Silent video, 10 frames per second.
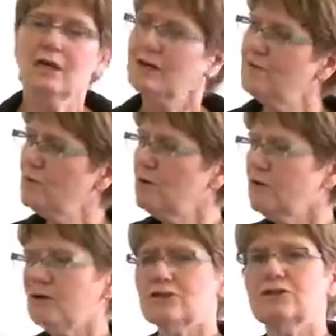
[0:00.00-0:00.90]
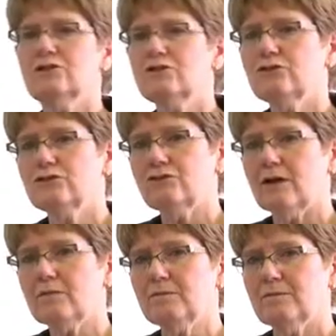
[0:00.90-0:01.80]
If you go out on a skidoo
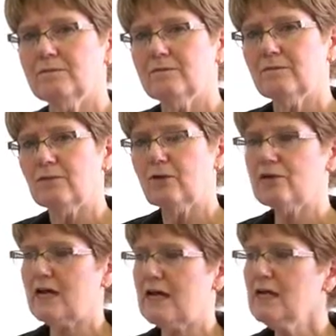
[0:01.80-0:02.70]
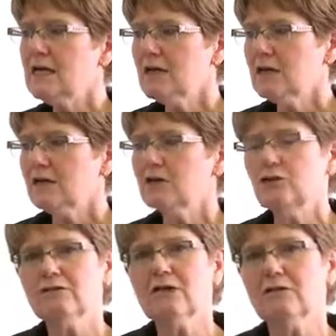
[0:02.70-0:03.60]
trip, okay,
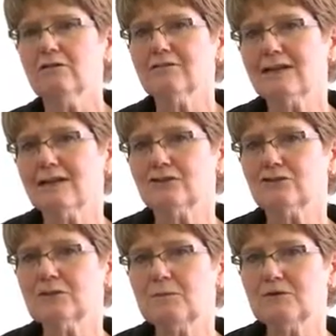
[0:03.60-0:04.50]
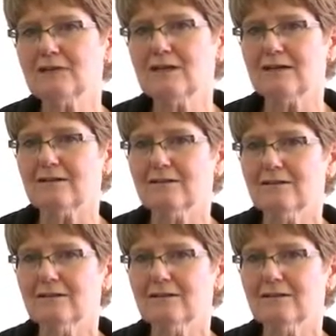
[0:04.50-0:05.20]
you take along that extra spare tank.